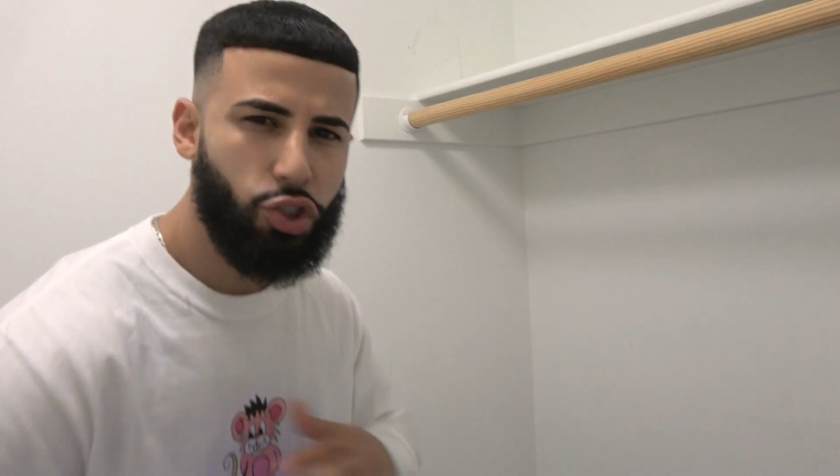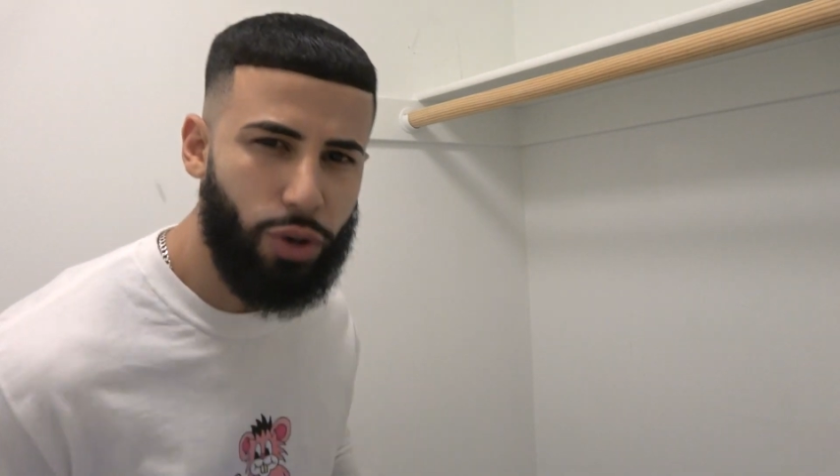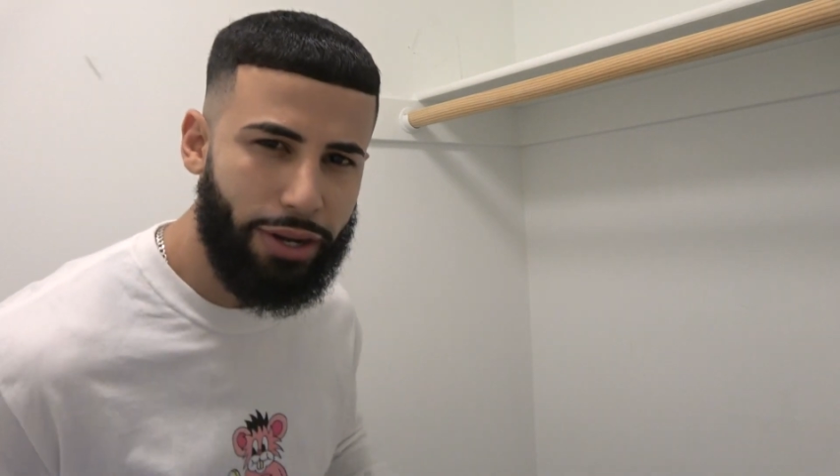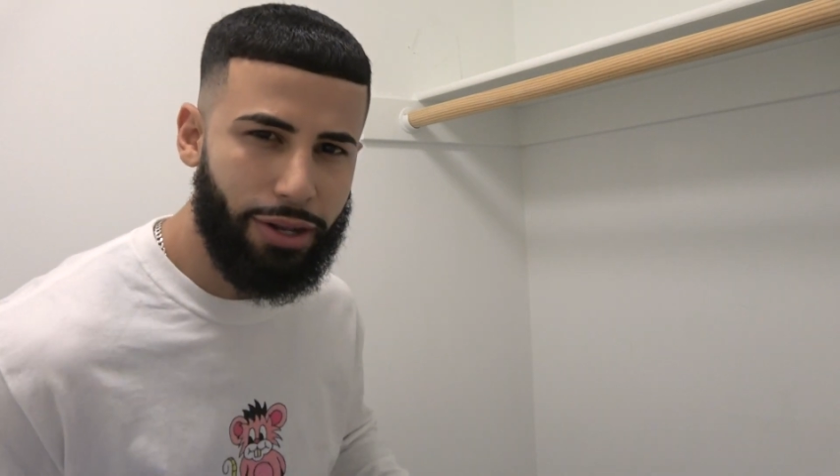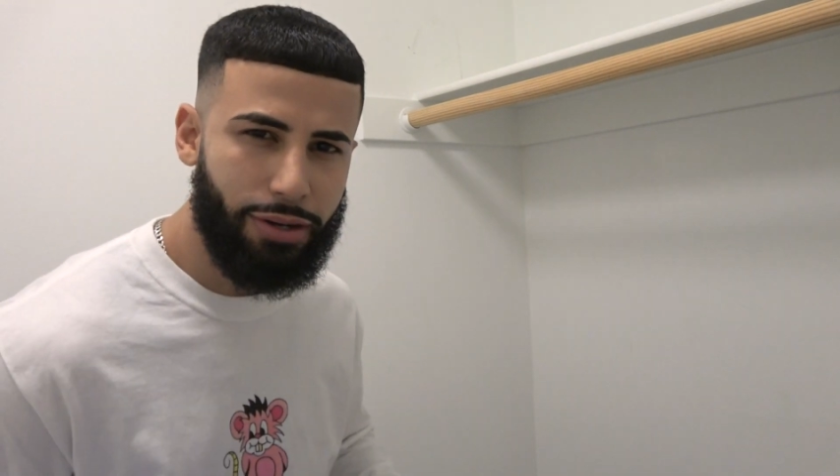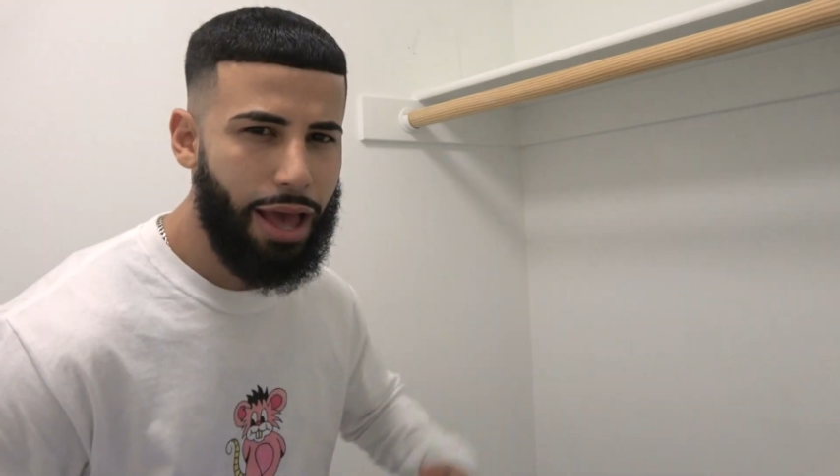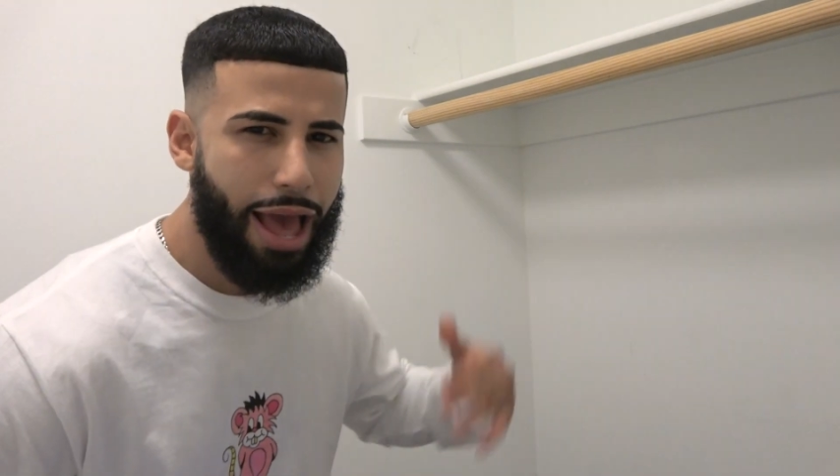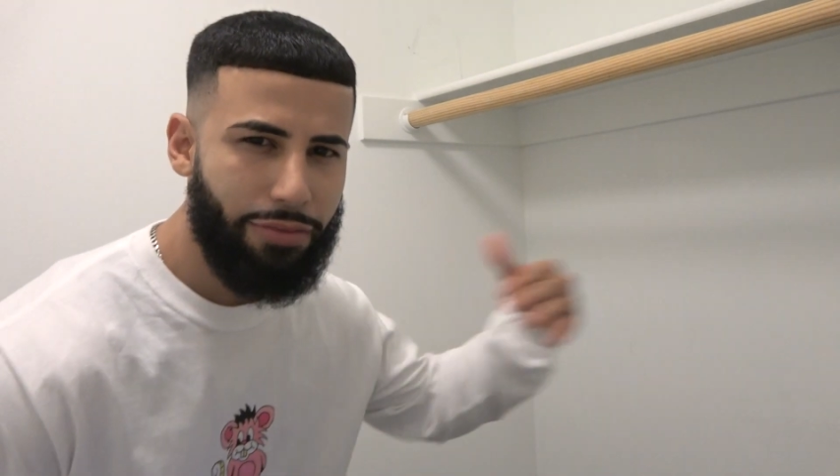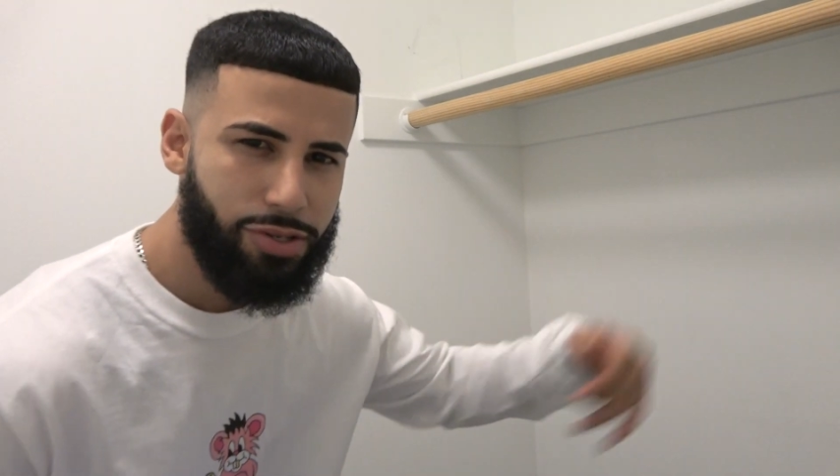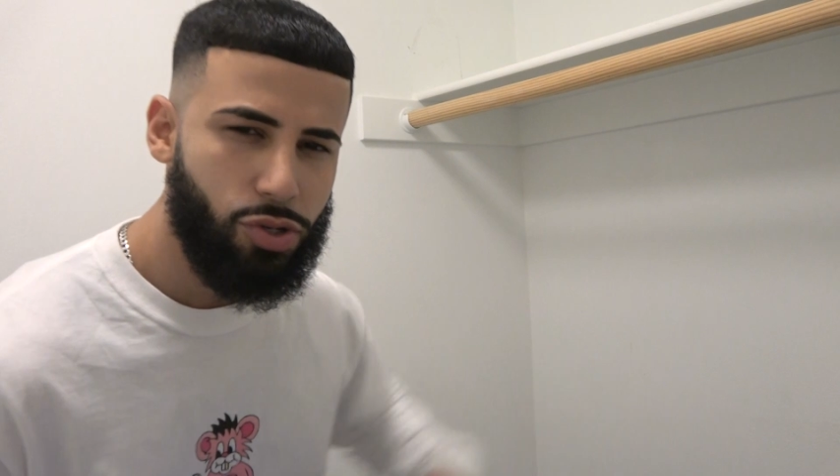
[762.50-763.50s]
training. I
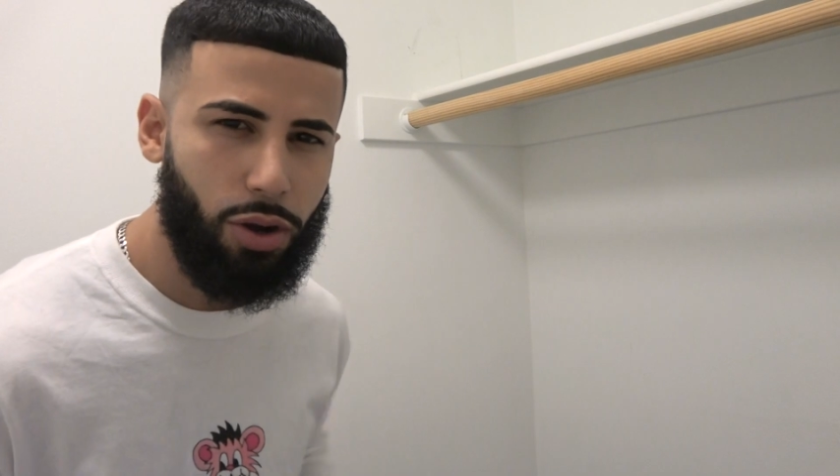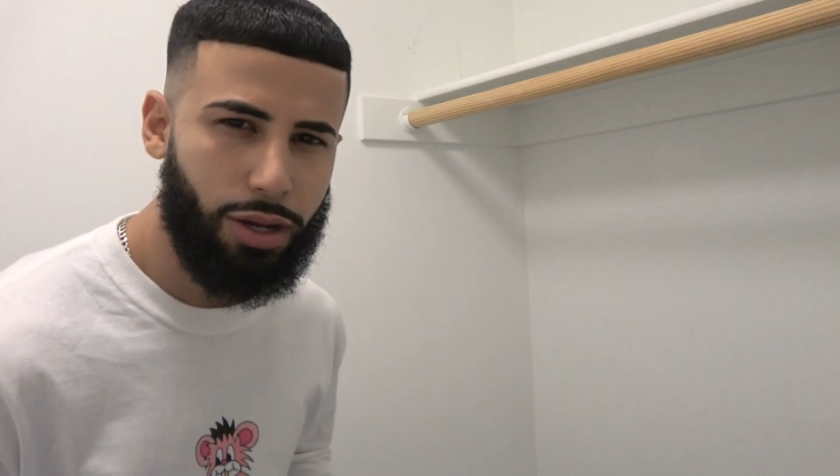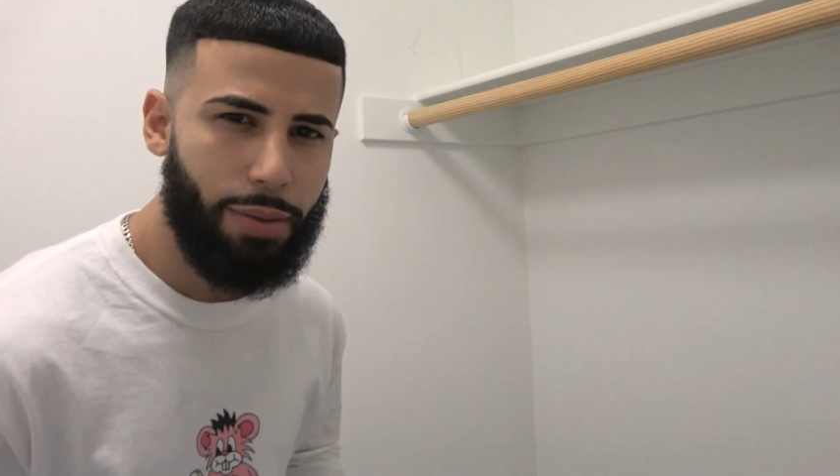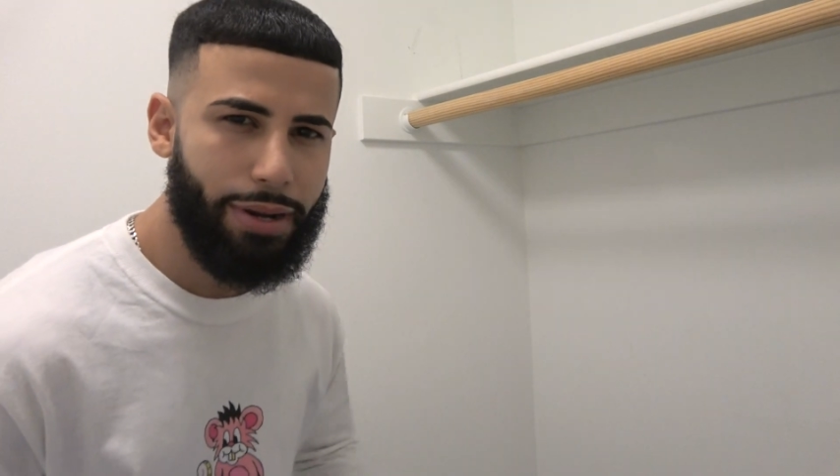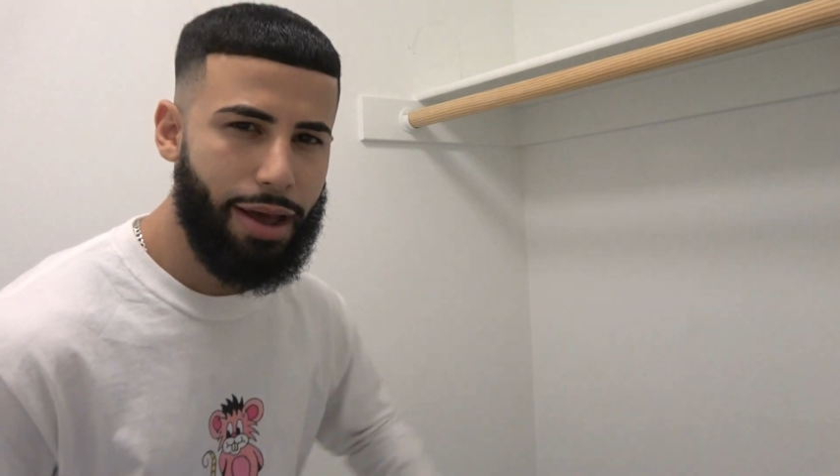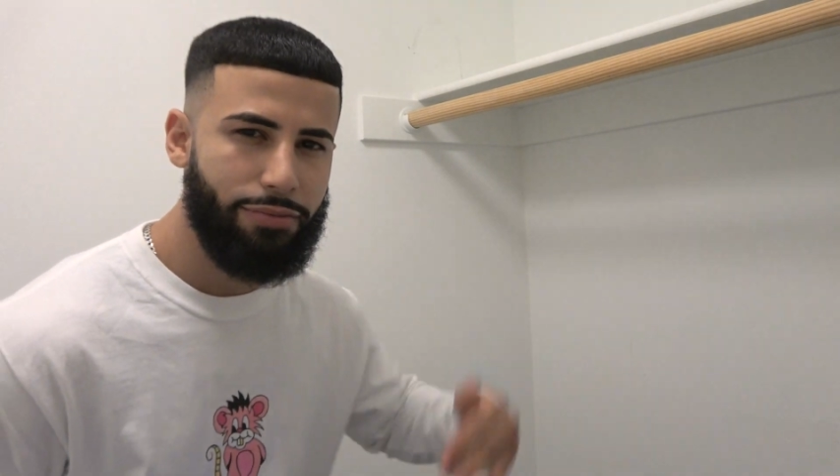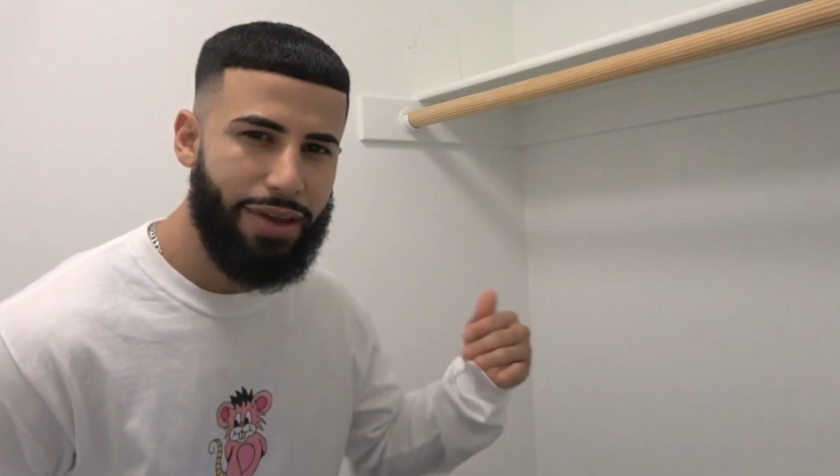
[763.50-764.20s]
have a song coming out